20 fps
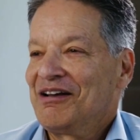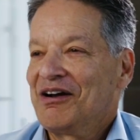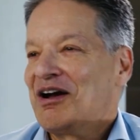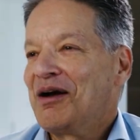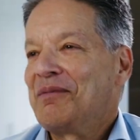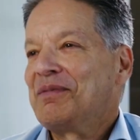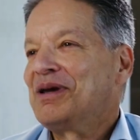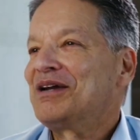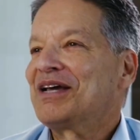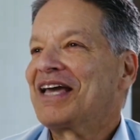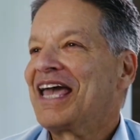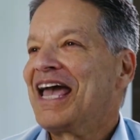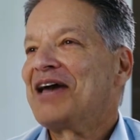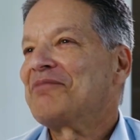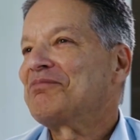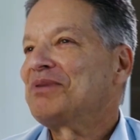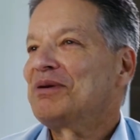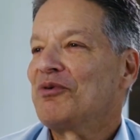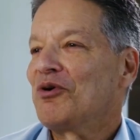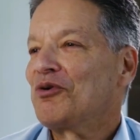I mean, it can't
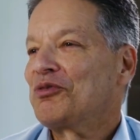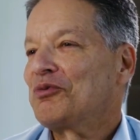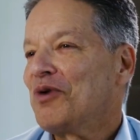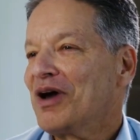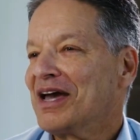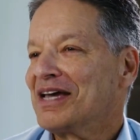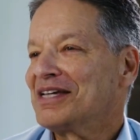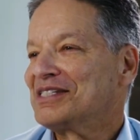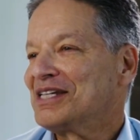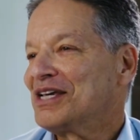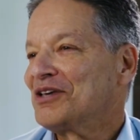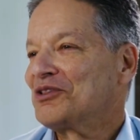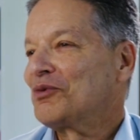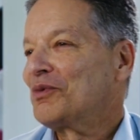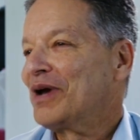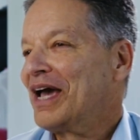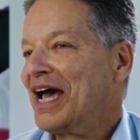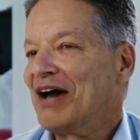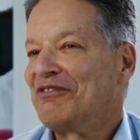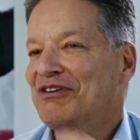be both ways. Either
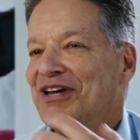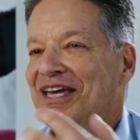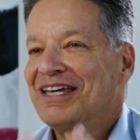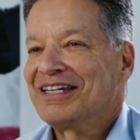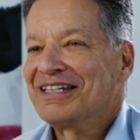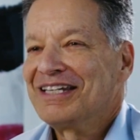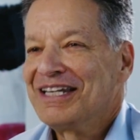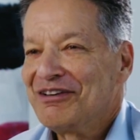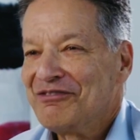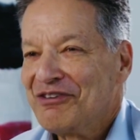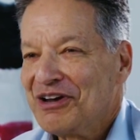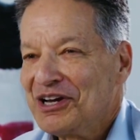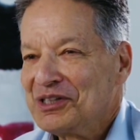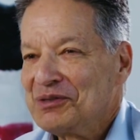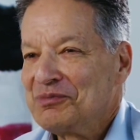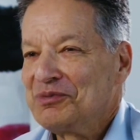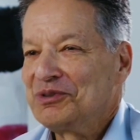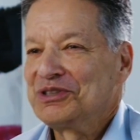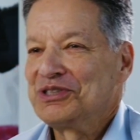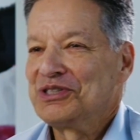we have a kidney
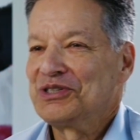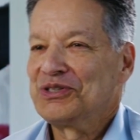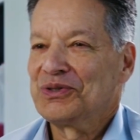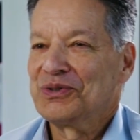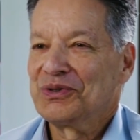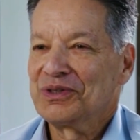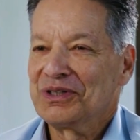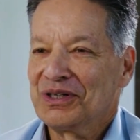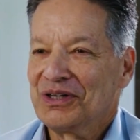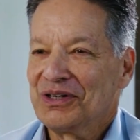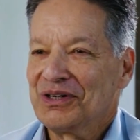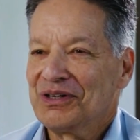available to do it,